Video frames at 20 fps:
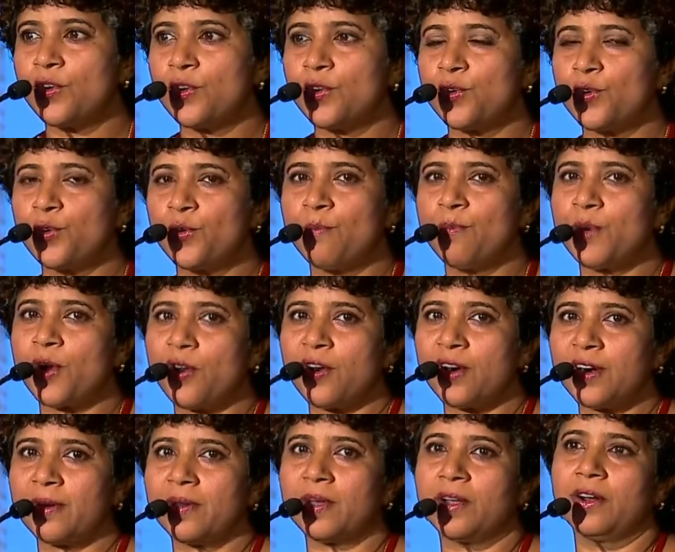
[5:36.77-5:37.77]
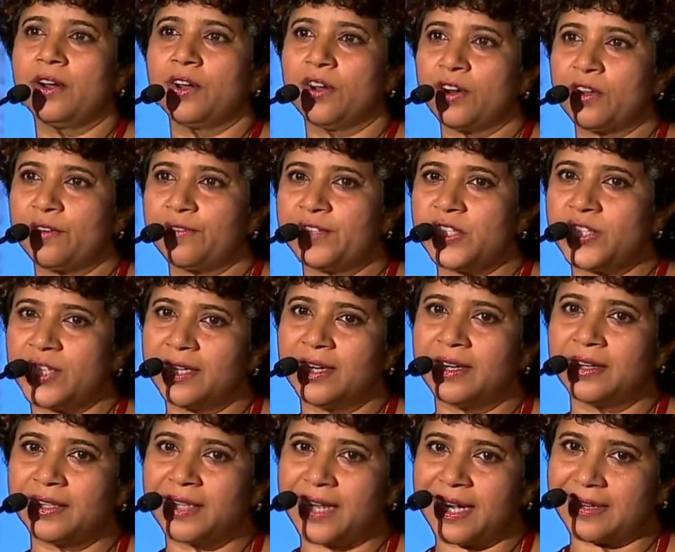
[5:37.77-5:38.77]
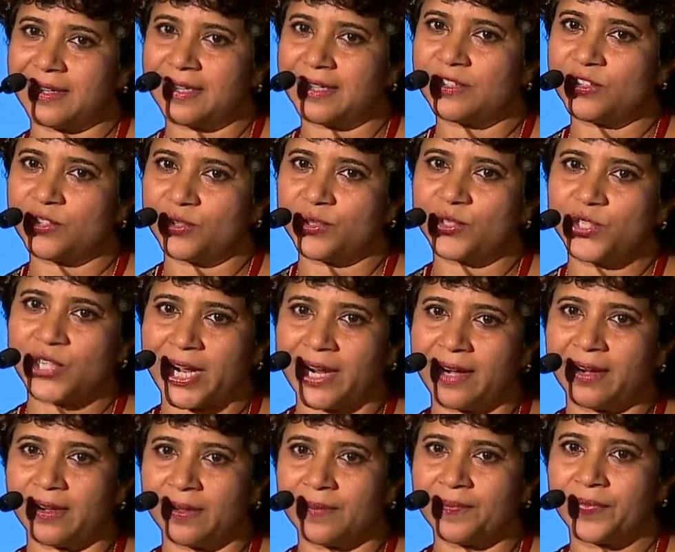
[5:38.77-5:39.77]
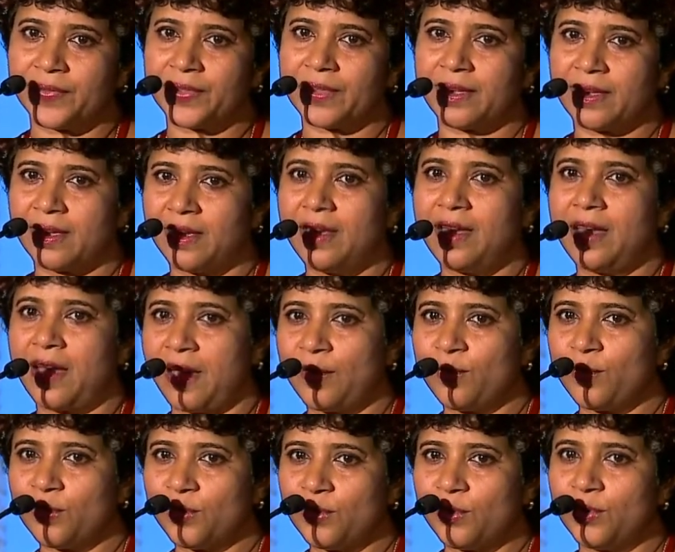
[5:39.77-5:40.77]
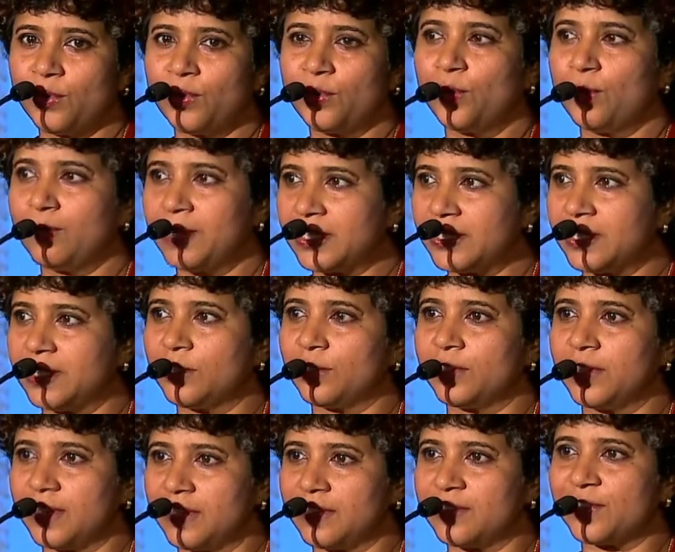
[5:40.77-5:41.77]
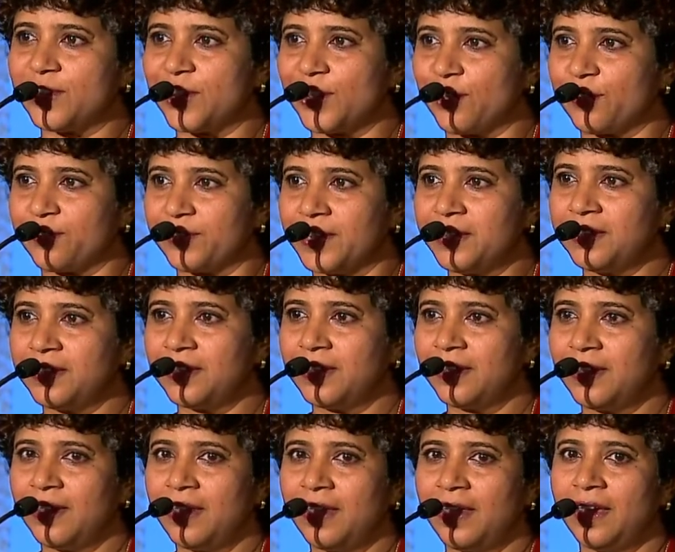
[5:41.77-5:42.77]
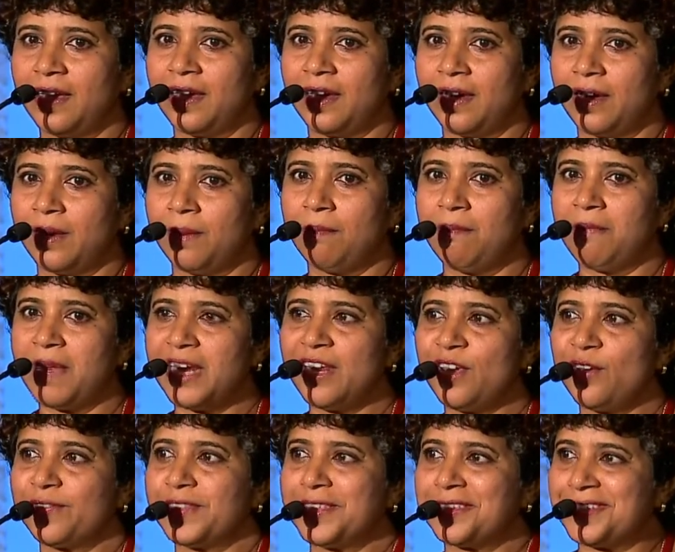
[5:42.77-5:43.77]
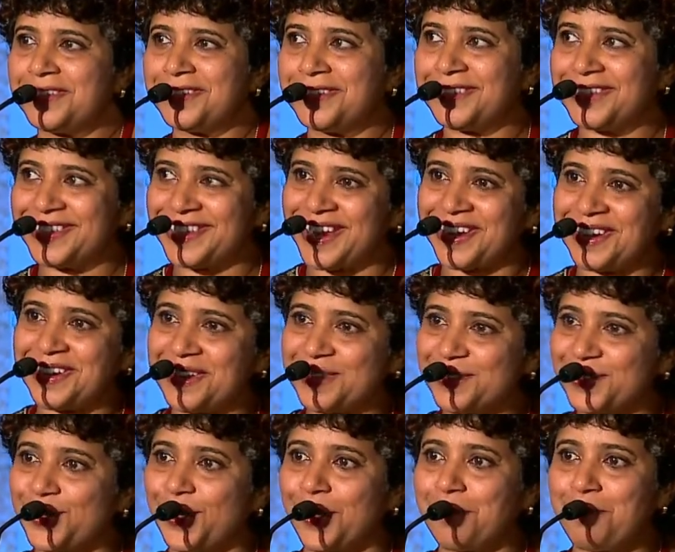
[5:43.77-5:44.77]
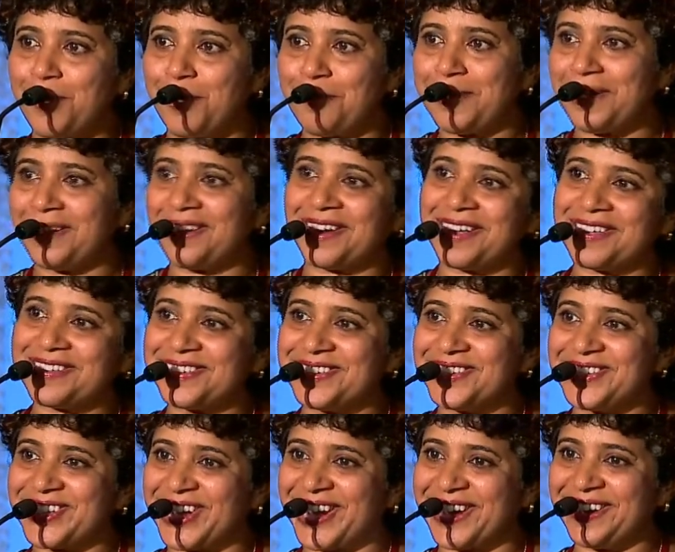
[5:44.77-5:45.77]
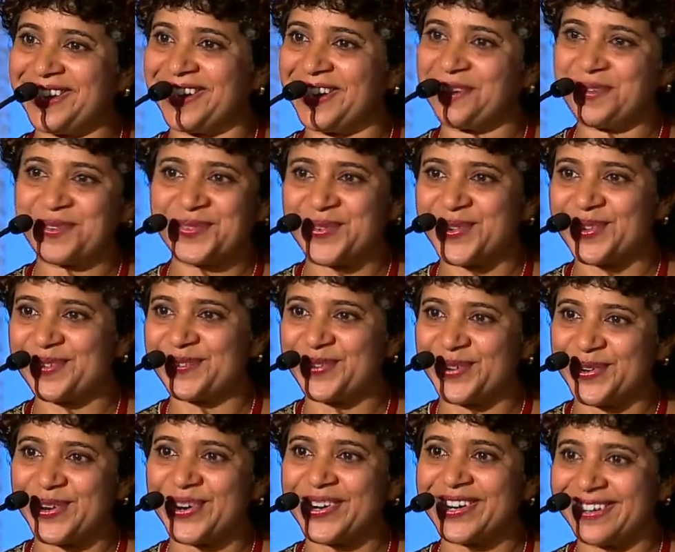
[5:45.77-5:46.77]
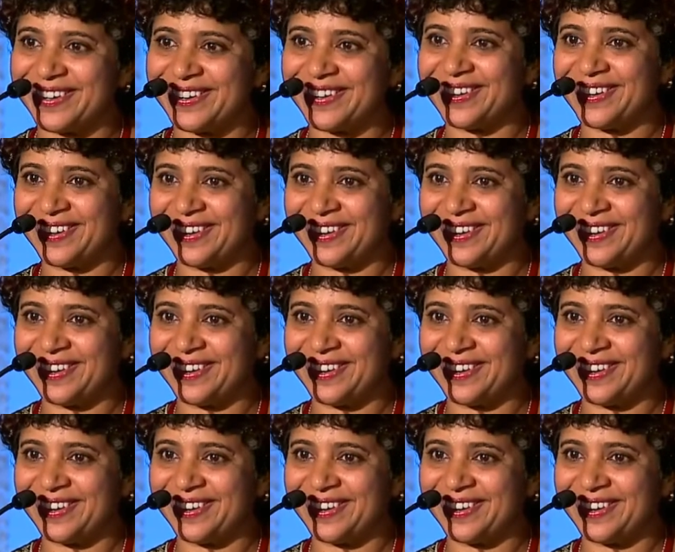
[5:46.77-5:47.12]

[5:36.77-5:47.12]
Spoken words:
who brought a lot of Qigong techniques to China. I won't go too much into the history of it. Many of these techniques got popularized in China and it was forgotten.